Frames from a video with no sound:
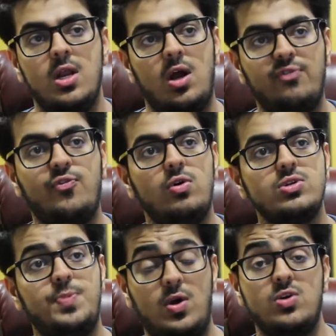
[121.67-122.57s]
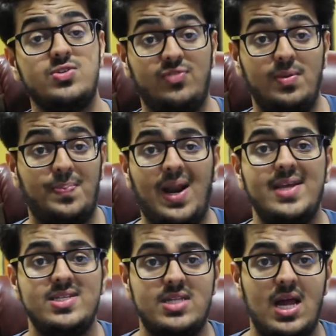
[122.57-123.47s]
Now, of course, because of the
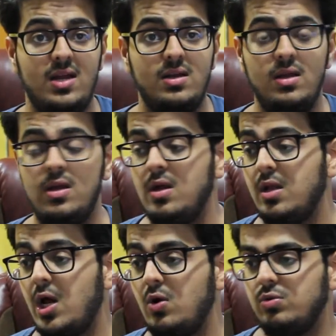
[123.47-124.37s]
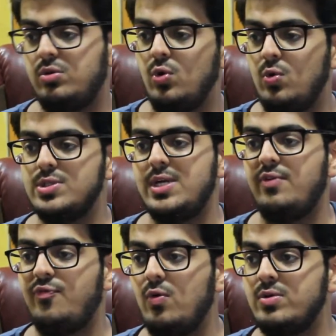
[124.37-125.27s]
price tag, now those
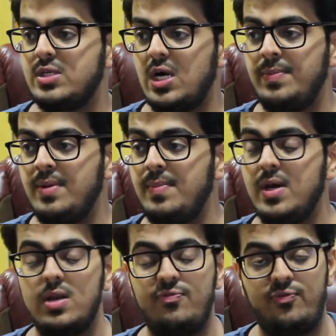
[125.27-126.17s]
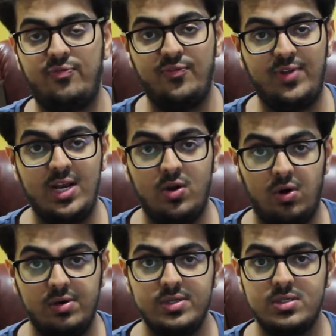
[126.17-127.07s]
headphones come in mere
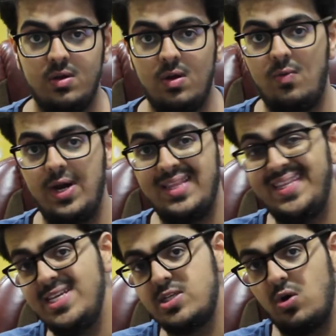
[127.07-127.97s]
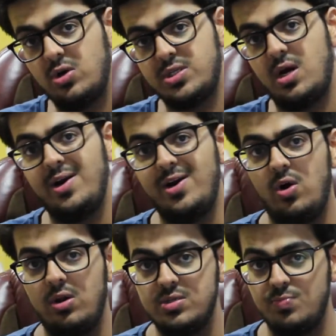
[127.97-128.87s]
$15, while these cost
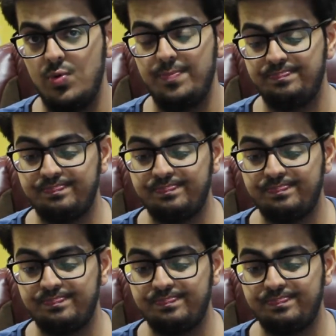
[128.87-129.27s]
$100 more.